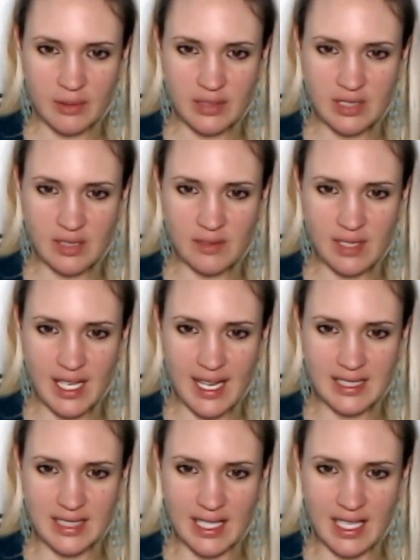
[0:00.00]
It was so
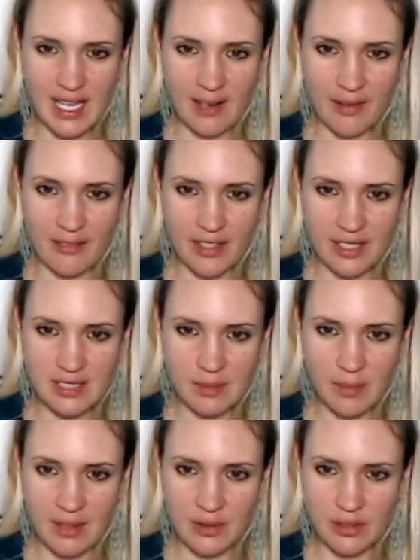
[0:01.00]
relaxing. However,
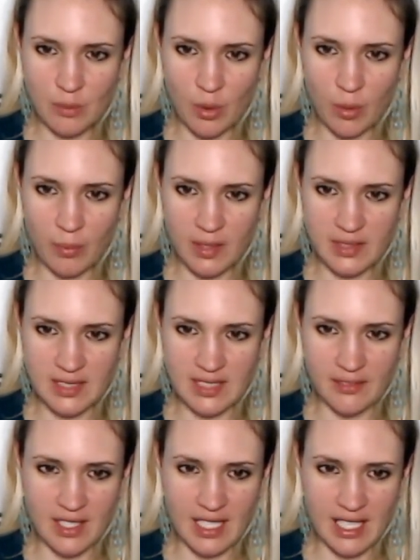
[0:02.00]
to me, it was more
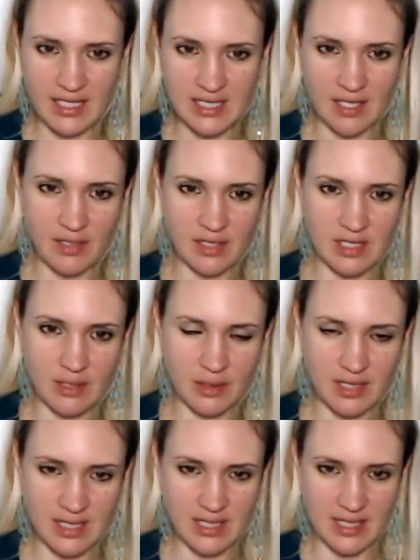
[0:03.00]
positive than negative
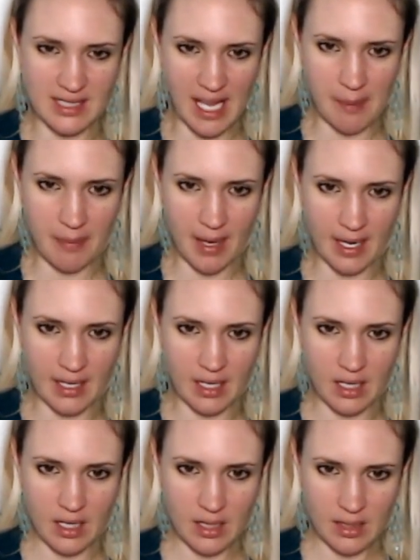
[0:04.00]
until resistance came
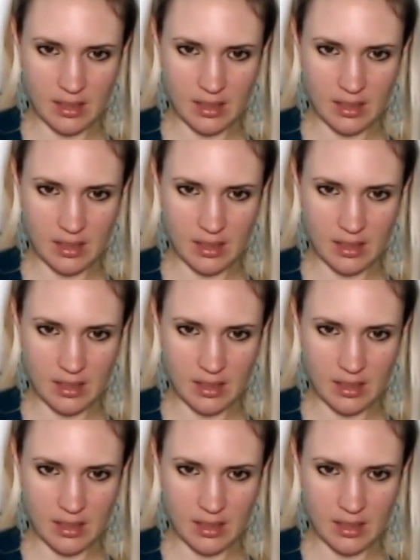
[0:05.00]
back.